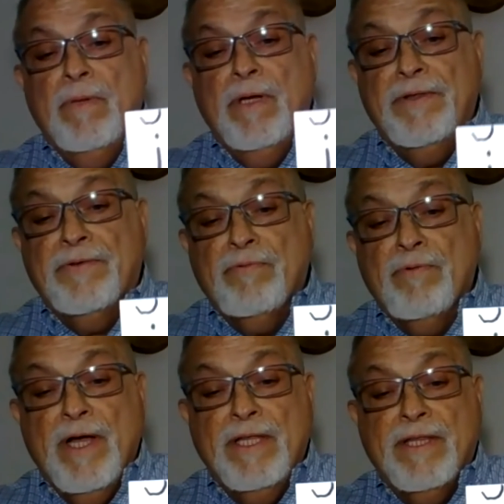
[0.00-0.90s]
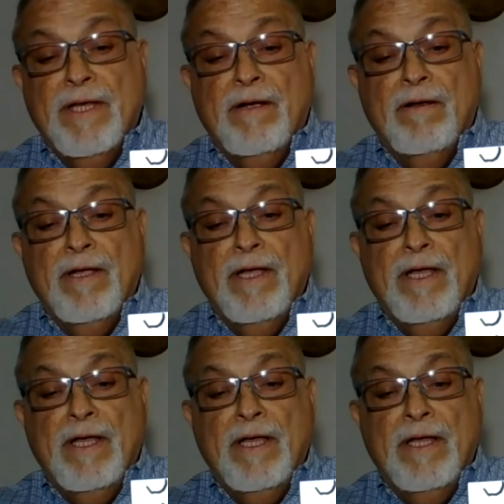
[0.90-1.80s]
It's right there,
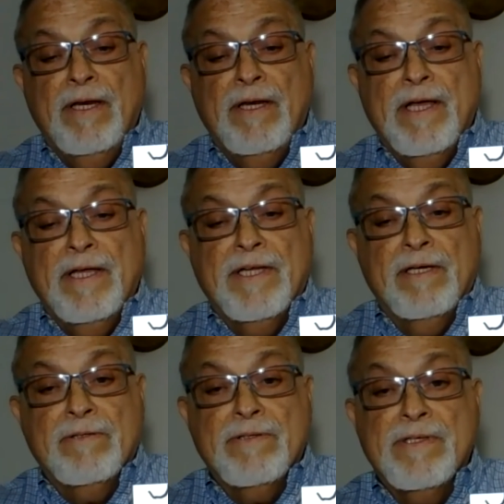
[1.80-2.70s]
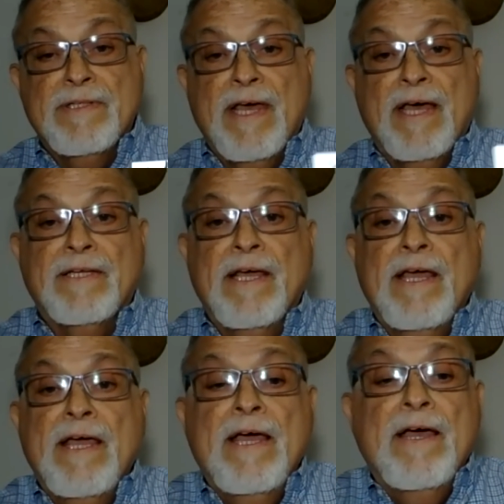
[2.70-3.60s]
and that tells us that
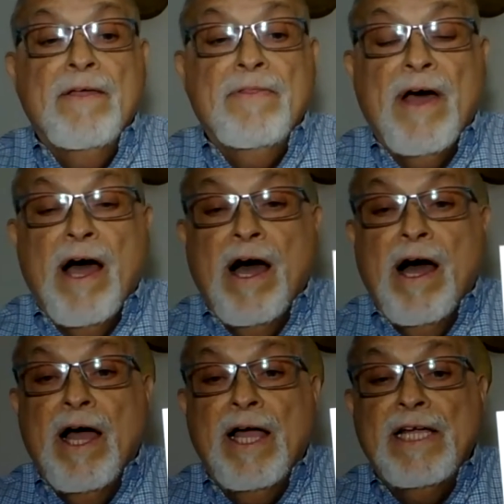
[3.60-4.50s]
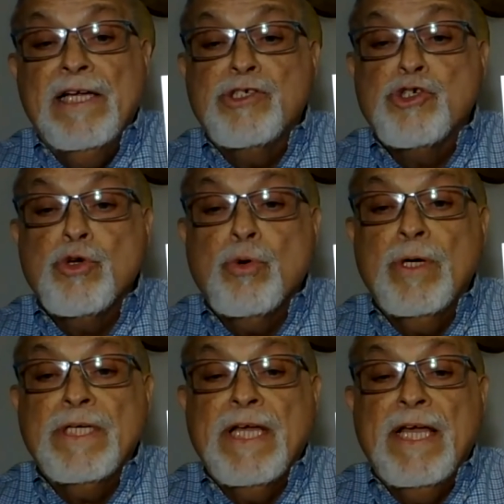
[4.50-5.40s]
the I is
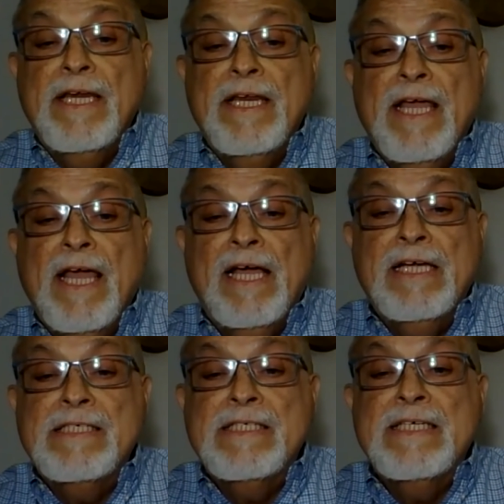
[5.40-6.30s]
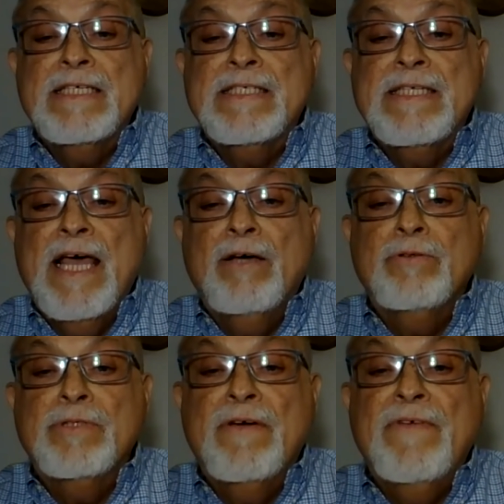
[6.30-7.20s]
short and it has the
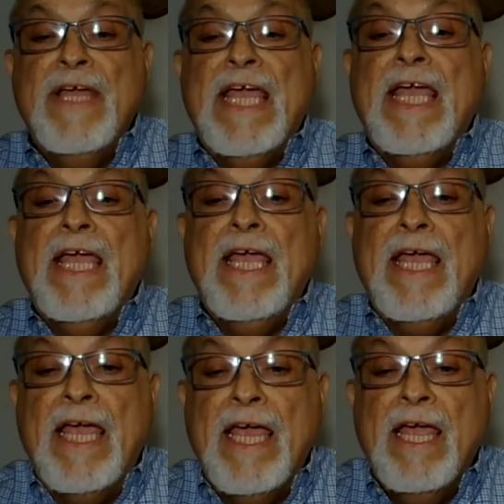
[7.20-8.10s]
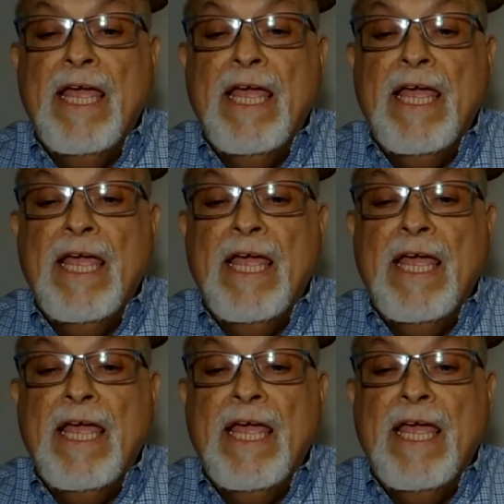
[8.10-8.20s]
sound of I.